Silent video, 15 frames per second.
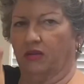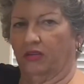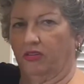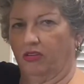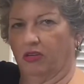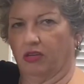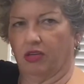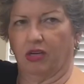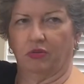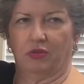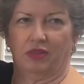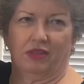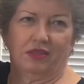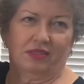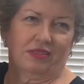you can go
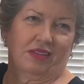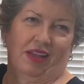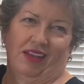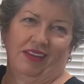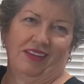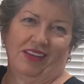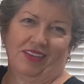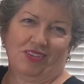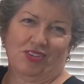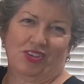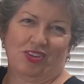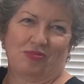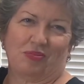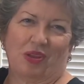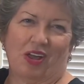with this side next to
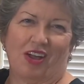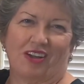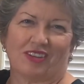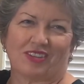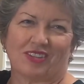your blocks.